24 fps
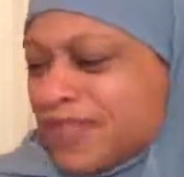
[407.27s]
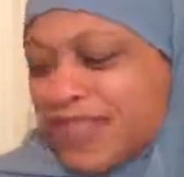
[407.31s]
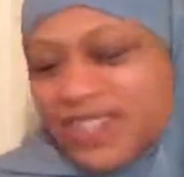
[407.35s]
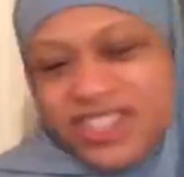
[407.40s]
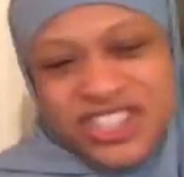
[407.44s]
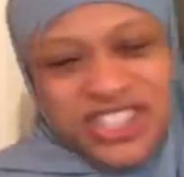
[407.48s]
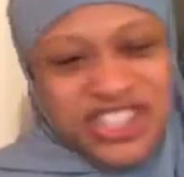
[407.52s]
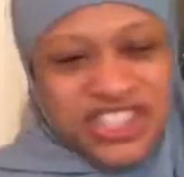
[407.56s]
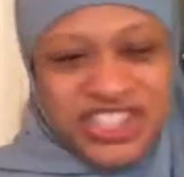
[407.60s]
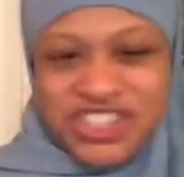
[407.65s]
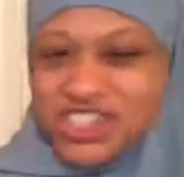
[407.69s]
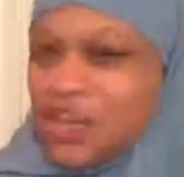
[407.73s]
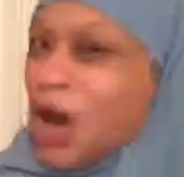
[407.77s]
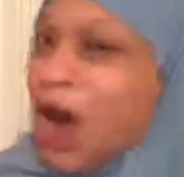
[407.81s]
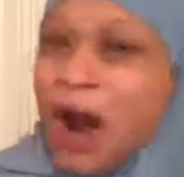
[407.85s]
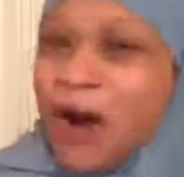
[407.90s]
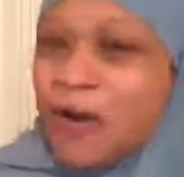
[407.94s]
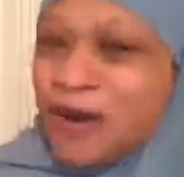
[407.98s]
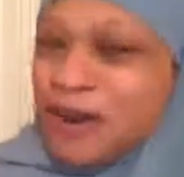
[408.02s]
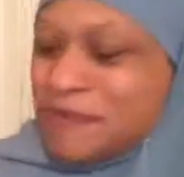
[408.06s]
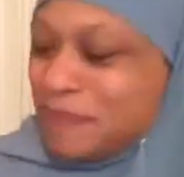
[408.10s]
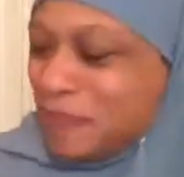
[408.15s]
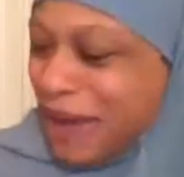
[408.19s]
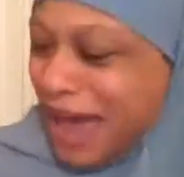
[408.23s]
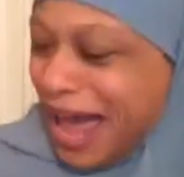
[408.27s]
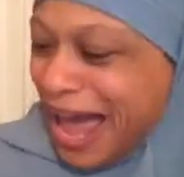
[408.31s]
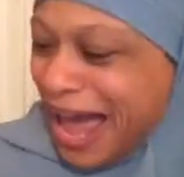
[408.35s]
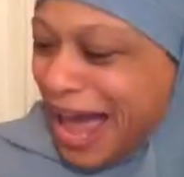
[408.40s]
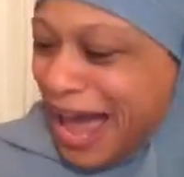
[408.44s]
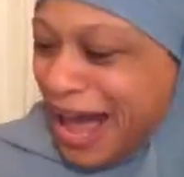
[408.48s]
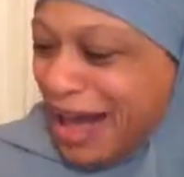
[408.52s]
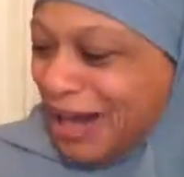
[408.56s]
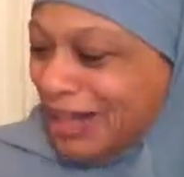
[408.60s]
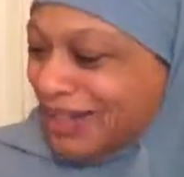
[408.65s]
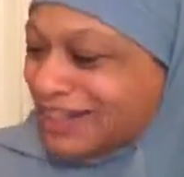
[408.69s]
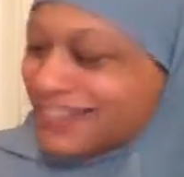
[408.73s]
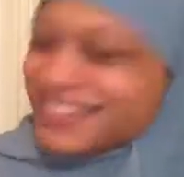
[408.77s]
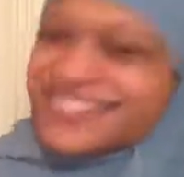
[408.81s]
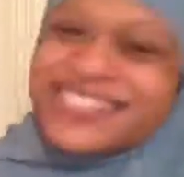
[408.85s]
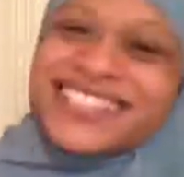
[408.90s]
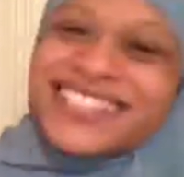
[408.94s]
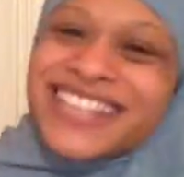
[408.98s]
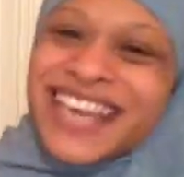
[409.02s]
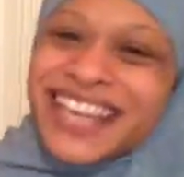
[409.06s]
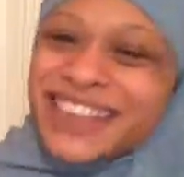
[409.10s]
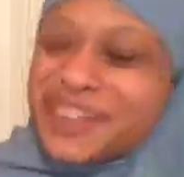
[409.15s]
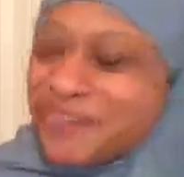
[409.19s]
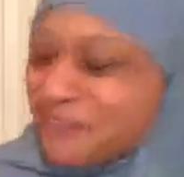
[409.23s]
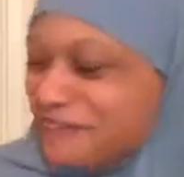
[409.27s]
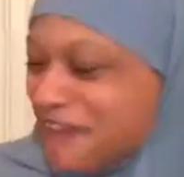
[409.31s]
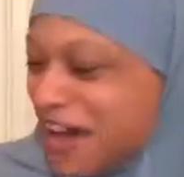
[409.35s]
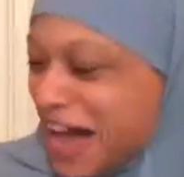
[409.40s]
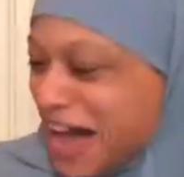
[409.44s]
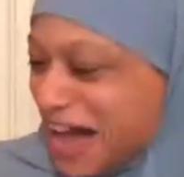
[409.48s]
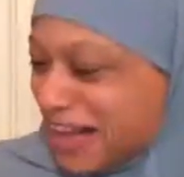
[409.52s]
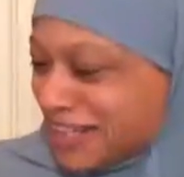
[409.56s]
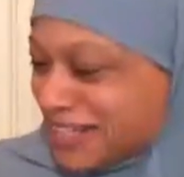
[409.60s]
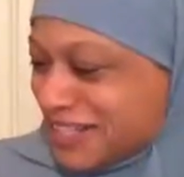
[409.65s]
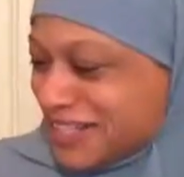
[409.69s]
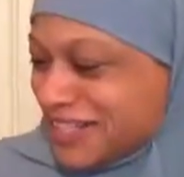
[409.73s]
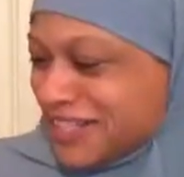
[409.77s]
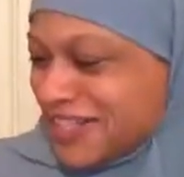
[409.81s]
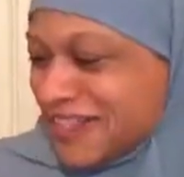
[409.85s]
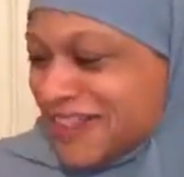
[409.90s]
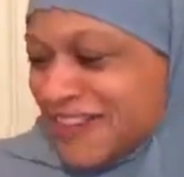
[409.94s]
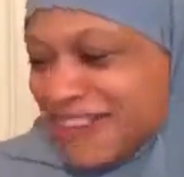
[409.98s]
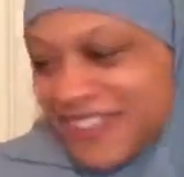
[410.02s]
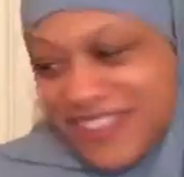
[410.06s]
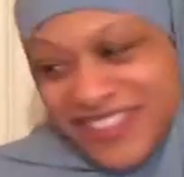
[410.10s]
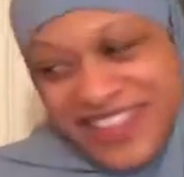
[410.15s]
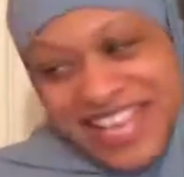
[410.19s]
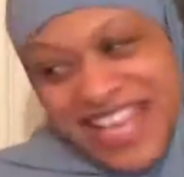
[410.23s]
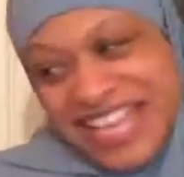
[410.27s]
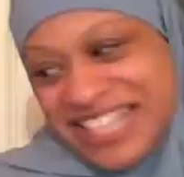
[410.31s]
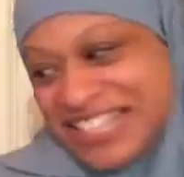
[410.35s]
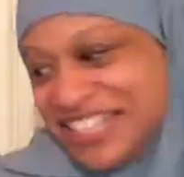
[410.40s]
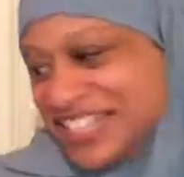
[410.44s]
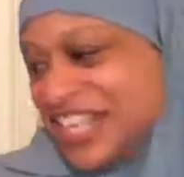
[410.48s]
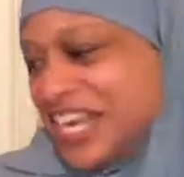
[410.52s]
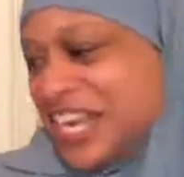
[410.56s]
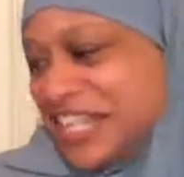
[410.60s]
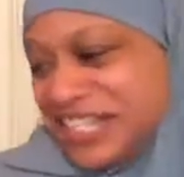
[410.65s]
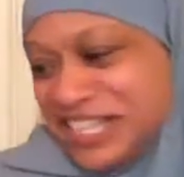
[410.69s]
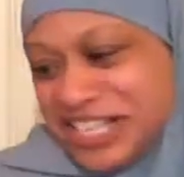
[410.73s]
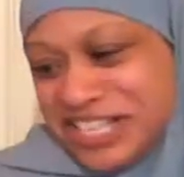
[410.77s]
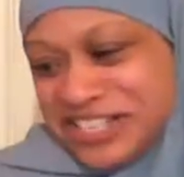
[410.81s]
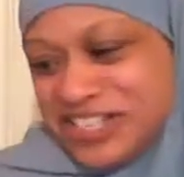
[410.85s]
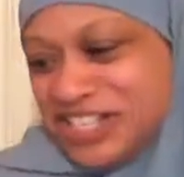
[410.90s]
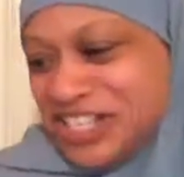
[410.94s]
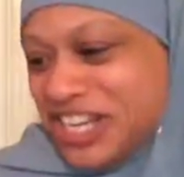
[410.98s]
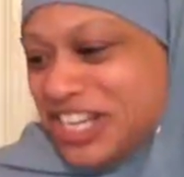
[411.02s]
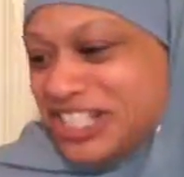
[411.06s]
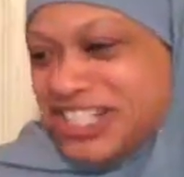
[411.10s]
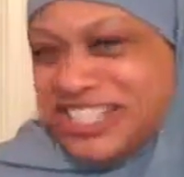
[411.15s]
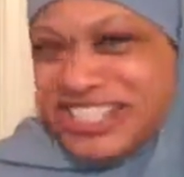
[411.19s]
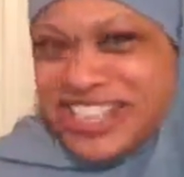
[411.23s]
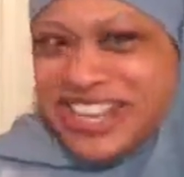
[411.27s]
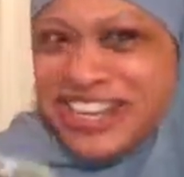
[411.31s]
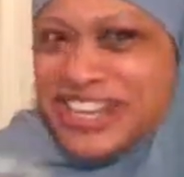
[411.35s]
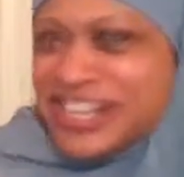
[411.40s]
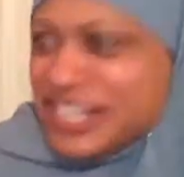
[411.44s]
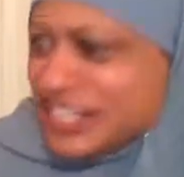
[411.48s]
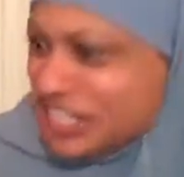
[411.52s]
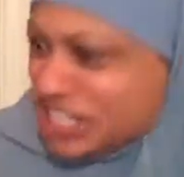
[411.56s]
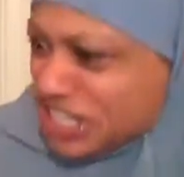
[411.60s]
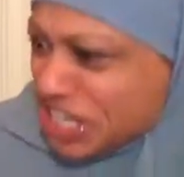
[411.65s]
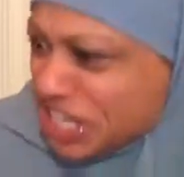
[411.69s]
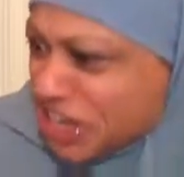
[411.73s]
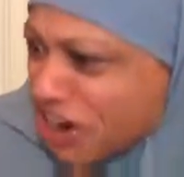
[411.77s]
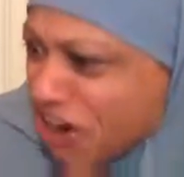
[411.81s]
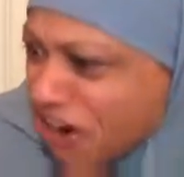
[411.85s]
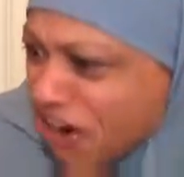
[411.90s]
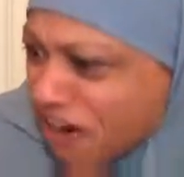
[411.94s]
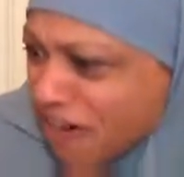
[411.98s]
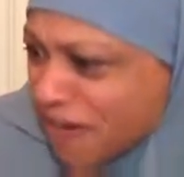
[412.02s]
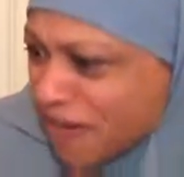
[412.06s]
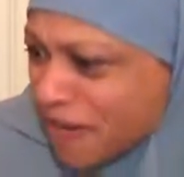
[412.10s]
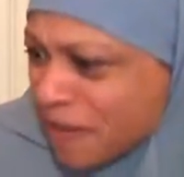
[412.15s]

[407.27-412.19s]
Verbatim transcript: Sorry, pal, said the fox. This isn't just any dinner.